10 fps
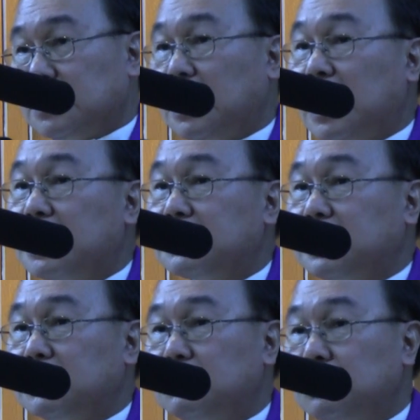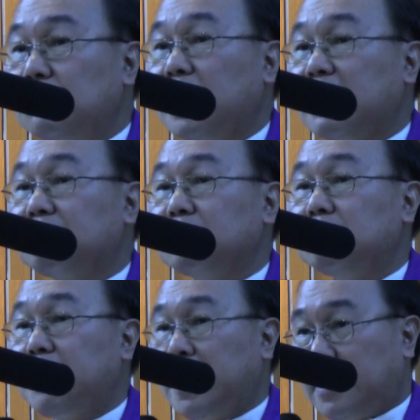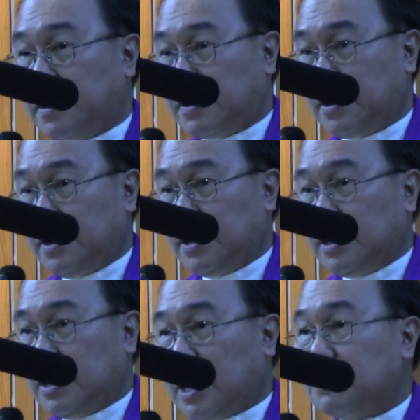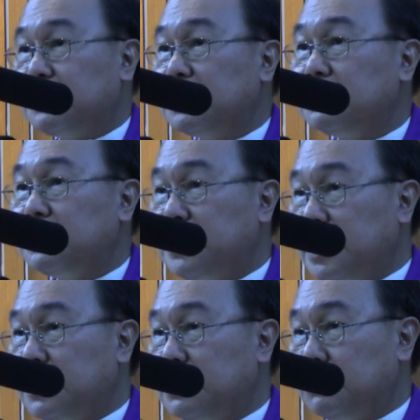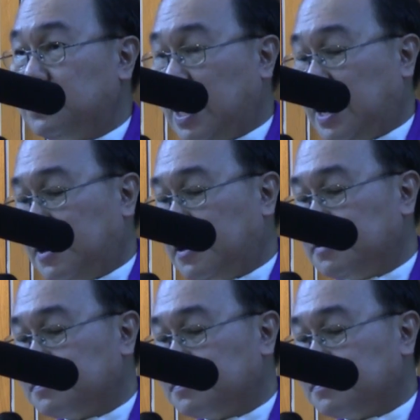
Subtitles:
the light that you have to bear until the day you die.